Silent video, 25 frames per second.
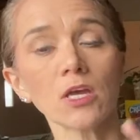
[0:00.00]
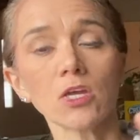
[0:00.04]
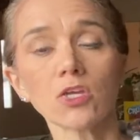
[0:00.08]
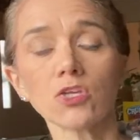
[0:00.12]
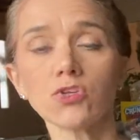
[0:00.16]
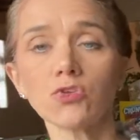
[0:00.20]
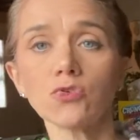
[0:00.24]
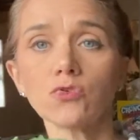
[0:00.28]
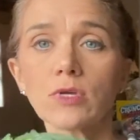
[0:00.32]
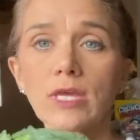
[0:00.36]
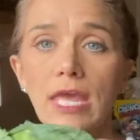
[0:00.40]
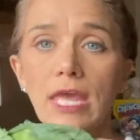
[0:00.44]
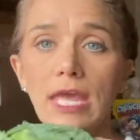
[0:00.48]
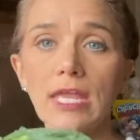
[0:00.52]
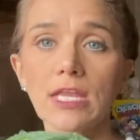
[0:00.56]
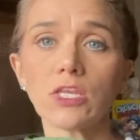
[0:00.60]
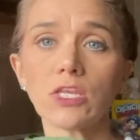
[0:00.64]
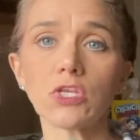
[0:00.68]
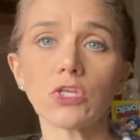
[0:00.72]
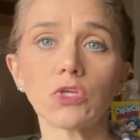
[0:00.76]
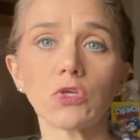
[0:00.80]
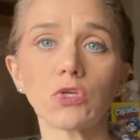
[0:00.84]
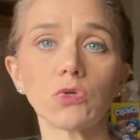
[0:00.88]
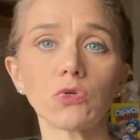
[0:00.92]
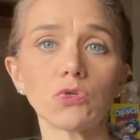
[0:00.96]
You
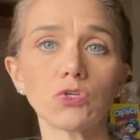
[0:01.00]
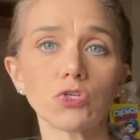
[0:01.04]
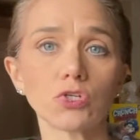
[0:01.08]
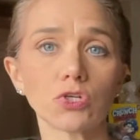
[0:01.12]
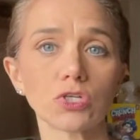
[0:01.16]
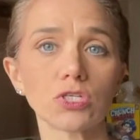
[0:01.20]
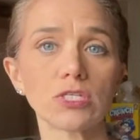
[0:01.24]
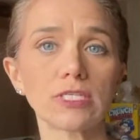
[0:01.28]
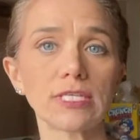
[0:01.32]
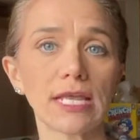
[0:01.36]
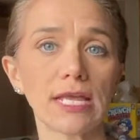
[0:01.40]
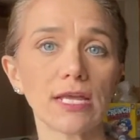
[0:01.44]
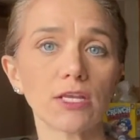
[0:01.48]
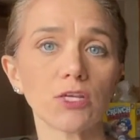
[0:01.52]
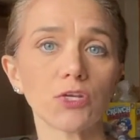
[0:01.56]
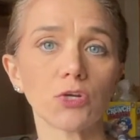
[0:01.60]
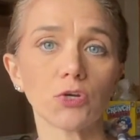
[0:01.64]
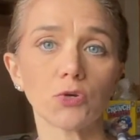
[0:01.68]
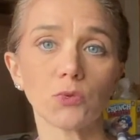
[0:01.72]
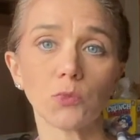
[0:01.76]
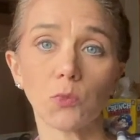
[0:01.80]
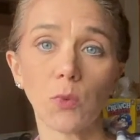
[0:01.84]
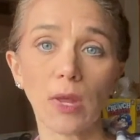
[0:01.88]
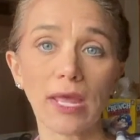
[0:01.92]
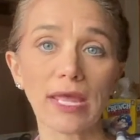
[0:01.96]
can use your
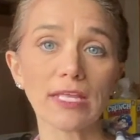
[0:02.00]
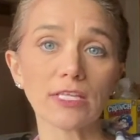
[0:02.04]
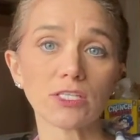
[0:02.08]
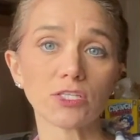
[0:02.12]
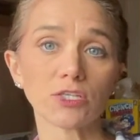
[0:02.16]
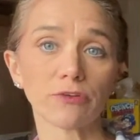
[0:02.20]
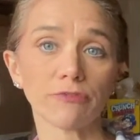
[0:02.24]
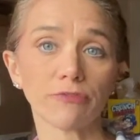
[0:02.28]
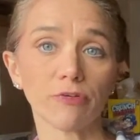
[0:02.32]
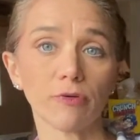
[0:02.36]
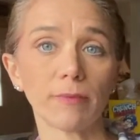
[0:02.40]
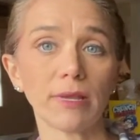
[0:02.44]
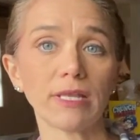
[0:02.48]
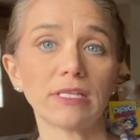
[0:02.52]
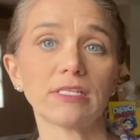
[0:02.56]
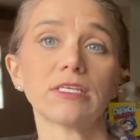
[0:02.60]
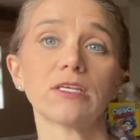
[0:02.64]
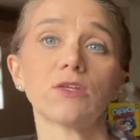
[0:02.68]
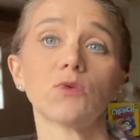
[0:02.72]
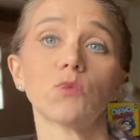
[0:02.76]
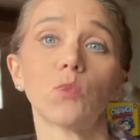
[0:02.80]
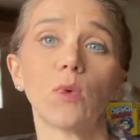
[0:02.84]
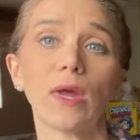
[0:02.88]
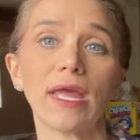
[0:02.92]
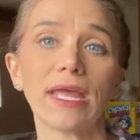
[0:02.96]
standard weights, your
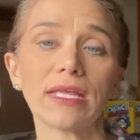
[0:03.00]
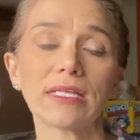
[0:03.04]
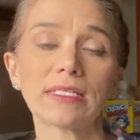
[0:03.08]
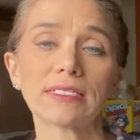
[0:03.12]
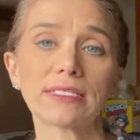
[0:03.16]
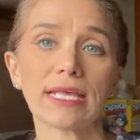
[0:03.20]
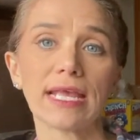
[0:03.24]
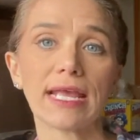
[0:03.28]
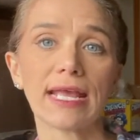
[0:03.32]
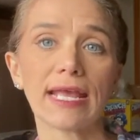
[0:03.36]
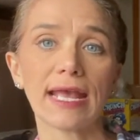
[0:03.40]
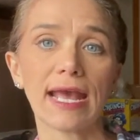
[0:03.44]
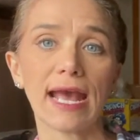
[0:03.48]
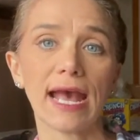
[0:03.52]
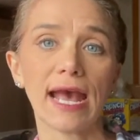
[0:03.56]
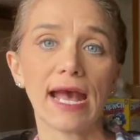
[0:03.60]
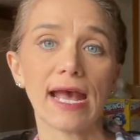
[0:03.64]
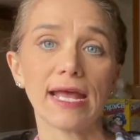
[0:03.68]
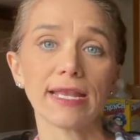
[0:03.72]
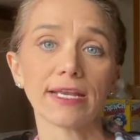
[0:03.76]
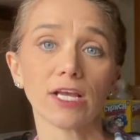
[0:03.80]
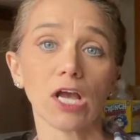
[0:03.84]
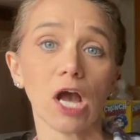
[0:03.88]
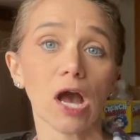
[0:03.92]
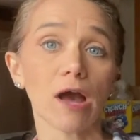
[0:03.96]
fermenting weights
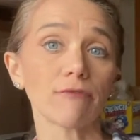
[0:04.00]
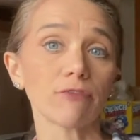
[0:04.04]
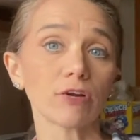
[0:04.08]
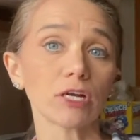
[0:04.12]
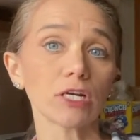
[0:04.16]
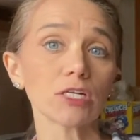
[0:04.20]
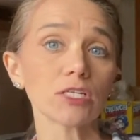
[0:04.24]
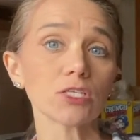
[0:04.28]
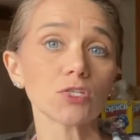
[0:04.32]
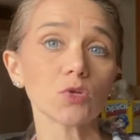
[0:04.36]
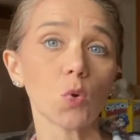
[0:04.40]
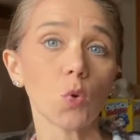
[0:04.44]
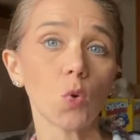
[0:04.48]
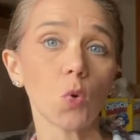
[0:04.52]
and covers,